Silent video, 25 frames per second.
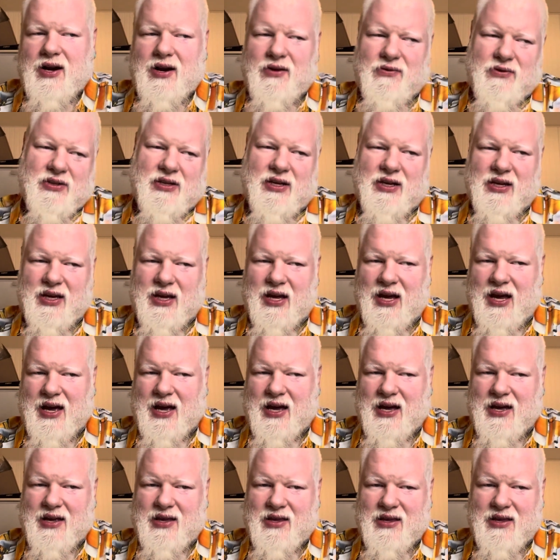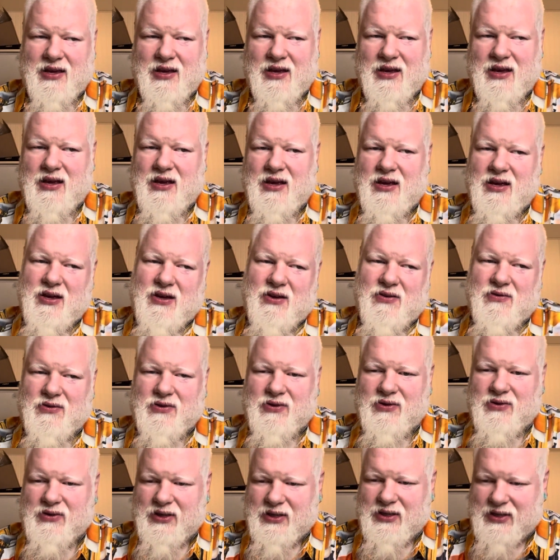I was like, yeah, we'll
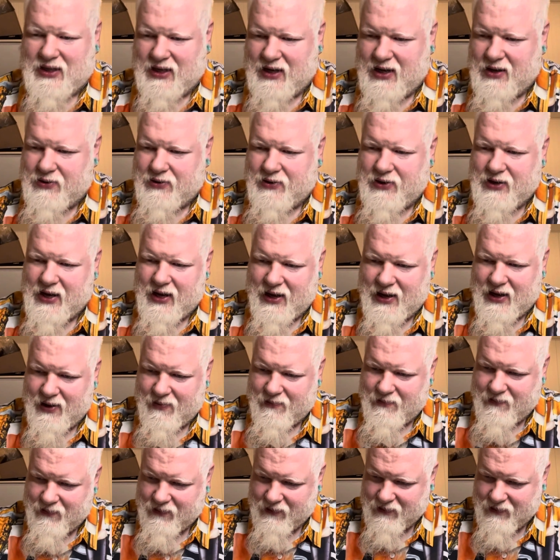do this another time.